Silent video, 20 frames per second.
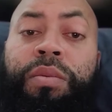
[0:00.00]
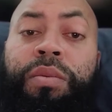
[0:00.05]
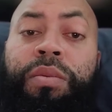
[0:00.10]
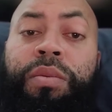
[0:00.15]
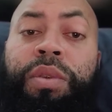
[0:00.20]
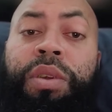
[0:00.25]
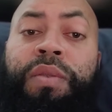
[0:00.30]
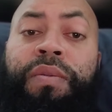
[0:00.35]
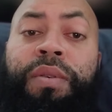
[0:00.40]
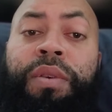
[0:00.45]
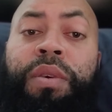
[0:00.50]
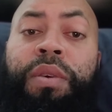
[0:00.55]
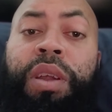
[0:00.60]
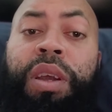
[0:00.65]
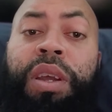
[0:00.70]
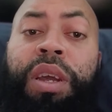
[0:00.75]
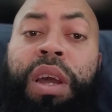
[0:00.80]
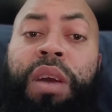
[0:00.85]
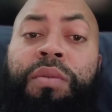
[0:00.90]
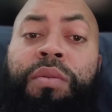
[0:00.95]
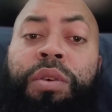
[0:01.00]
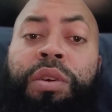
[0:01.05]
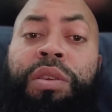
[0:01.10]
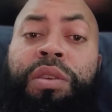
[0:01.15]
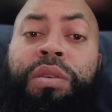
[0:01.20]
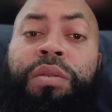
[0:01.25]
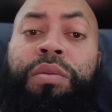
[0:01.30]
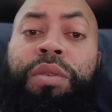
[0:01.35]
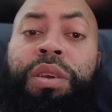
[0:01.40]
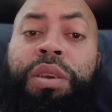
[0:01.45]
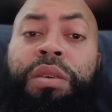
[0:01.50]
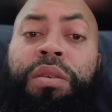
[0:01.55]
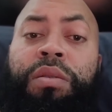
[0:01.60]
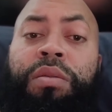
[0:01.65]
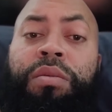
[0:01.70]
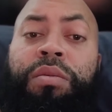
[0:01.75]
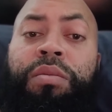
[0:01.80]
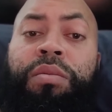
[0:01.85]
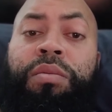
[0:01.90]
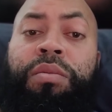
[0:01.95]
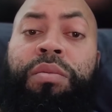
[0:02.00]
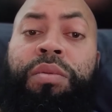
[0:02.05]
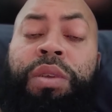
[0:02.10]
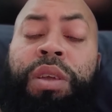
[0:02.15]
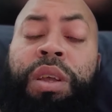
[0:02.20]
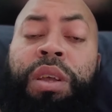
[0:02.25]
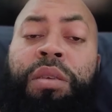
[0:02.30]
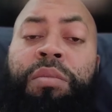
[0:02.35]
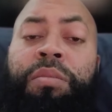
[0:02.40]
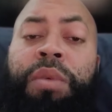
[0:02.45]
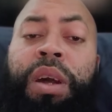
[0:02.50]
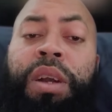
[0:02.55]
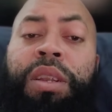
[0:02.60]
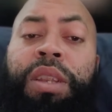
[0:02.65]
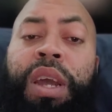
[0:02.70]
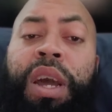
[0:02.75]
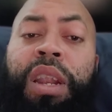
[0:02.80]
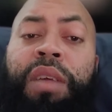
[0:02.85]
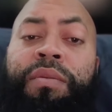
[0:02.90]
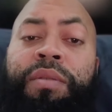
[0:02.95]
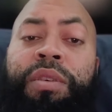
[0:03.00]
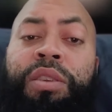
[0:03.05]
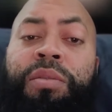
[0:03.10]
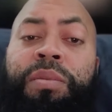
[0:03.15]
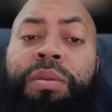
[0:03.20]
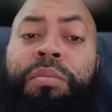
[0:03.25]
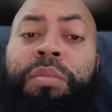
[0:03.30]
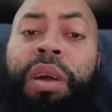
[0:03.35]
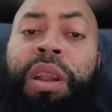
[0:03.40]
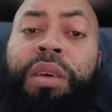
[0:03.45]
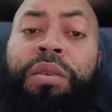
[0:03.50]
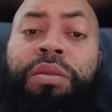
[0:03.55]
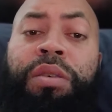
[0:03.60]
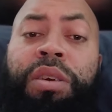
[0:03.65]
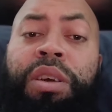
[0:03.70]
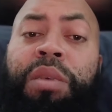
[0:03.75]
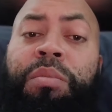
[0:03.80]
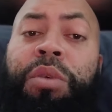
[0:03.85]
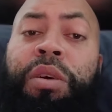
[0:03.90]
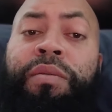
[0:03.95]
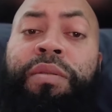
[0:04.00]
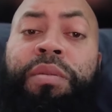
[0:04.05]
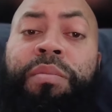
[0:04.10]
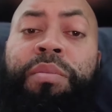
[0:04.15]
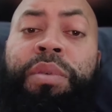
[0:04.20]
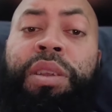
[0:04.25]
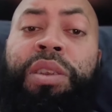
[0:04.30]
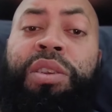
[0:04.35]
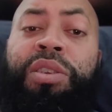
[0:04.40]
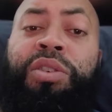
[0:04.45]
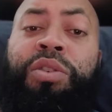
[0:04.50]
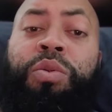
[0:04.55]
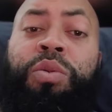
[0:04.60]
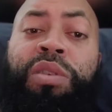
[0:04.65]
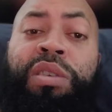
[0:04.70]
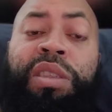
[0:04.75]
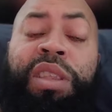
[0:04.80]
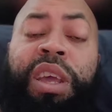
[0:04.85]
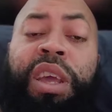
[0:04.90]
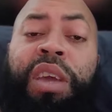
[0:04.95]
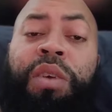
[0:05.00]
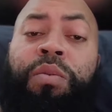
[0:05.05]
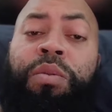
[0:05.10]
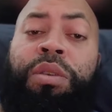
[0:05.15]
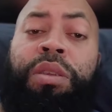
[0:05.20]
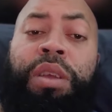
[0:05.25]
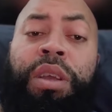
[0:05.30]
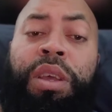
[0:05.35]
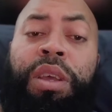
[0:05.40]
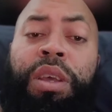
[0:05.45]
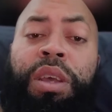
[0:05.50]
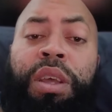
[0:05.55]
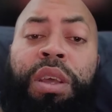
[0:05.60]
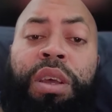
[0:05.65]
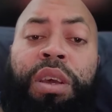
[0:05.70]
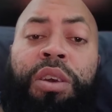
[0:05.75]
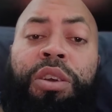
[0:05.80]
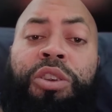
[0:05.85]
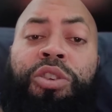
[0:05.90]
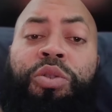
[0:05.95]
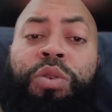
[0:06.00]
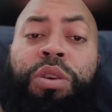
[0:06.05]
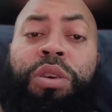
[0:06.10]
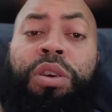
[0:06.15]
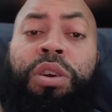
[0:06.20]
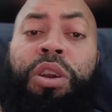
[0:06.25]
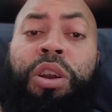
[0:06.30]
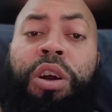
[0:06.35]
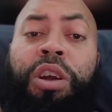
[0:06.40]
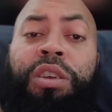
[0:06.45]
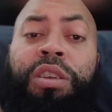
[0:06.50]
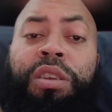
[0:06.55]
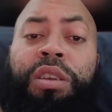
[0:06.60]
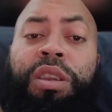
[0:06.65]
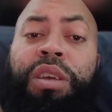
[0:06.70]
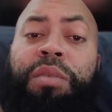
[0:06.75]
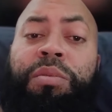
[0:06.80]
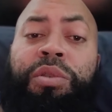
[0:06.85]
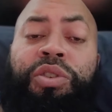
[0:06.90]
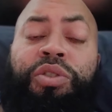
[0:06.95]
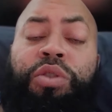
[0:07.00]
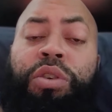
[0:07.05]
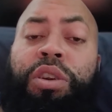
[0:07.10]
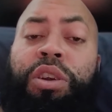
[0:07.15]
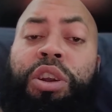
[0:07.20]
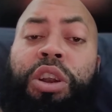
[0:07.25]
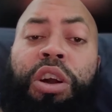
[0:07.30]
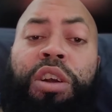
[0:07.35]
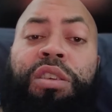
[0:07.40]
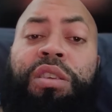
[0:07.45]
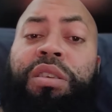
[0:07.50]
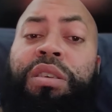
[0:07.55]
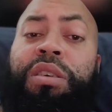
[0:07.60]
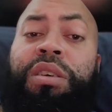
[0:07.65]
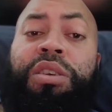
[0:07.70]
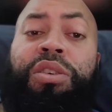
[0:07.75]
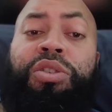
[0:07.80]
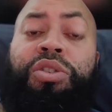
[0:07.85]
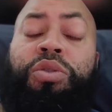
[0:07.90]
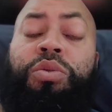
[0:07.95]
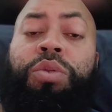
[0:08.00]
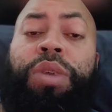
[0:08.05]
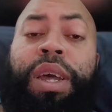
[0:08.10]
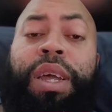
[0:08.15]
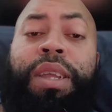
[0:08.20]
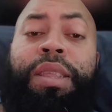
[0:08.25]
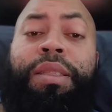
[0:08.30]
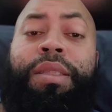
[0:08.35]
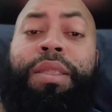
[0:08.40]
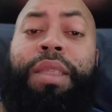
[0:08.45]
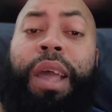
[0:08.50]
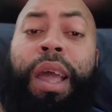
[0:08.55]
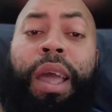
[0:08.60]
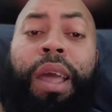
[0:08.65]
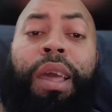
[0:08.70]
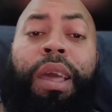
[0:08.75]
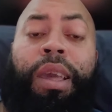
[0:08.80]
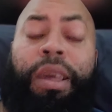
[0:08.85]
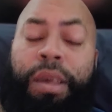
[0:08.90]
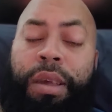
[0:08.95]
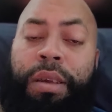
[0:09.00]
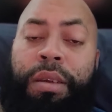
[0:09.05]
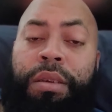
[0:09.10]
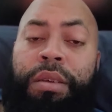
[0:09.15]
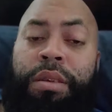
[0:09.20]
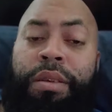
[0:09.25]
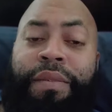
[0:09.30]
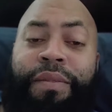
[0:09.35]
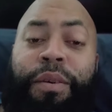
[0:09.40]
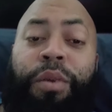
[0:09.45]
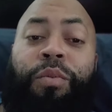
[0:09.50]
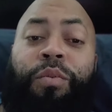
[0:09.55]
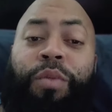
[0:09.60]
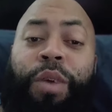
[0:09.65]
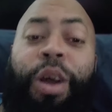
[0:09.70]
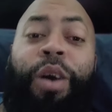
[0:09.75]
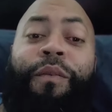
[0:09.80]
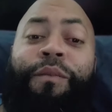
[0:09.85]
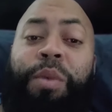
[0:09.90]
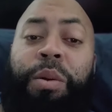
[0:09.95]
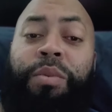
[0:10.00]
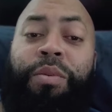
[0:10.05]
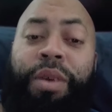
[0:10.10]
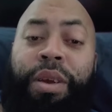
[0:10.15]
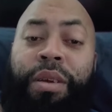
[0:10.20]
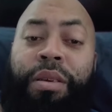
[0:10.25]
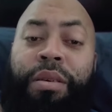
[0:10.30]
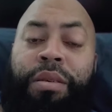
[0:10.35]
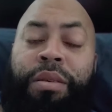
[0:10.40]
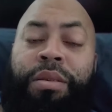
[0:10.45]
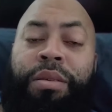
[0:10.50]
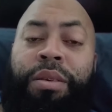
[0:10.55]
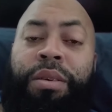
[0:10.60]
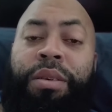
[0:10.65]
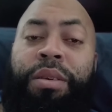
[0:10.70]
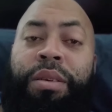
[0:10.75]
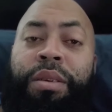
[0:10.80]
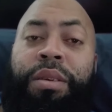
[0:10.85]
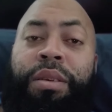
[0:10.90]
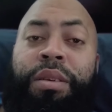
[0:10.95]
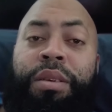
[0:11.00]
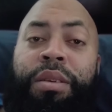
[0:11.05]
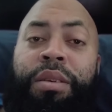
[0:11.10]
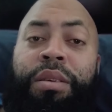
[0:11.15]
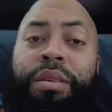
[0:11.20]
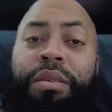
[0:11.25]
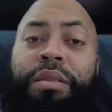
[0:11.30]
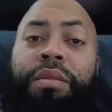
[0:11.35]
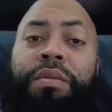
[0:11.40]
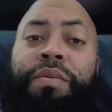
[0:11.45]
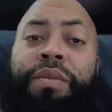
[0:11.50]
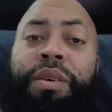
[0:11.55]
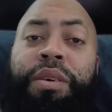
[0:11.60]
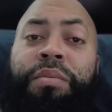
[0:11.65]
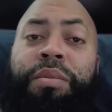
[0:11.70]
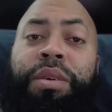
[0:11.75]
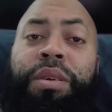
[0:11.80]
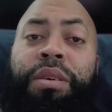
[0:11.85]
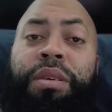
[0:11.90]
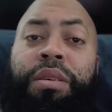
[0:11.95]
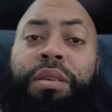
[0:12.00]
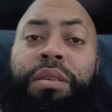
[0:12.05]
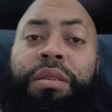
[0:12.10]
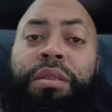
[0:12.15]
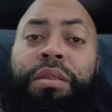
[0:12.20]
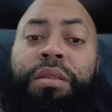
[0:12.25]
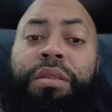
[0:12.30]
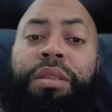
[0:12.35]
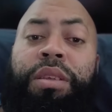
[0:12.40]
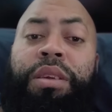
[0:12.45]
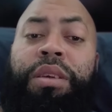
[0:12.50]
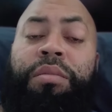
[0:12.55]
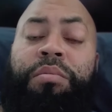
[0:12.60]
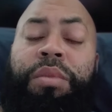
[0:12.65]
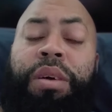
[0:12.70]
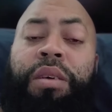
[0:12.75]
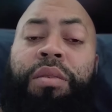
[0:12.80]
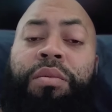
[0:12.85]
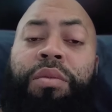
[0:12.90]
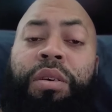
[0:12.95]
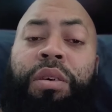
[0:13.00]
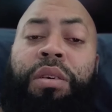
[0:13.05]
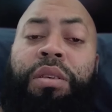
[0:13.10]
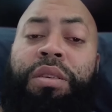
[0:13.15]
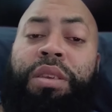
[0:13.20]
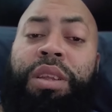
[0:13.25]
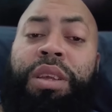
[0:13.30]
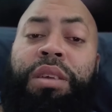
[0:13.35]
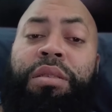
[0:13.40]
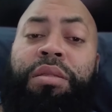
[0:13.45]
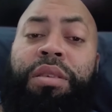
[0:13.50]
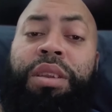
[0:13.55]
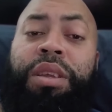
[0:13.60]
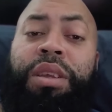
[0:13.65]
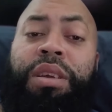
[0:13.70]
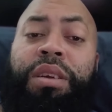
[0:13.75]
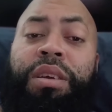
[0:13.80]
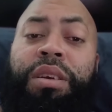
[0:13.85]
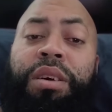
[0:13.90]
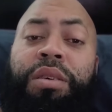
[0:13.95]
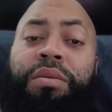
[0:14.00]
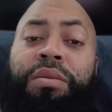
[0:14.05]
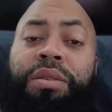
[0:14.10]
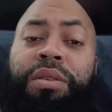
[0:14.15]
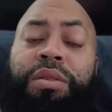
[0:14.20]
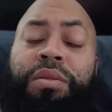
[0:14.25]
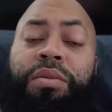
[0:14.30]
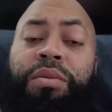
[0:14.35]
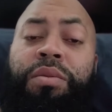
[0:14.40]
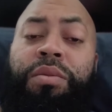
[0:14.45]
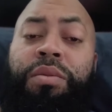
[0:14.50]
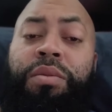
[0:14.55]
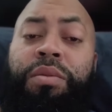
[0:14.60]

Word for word: Even though they got Royce O'Neale and Bogdanovich, but Melo can come off the bench and do his thing with Jordan Clarkson. Him and Jordan Clarkson can do their thing. For real, for real. You feel me? Think about all the teams that he can go to.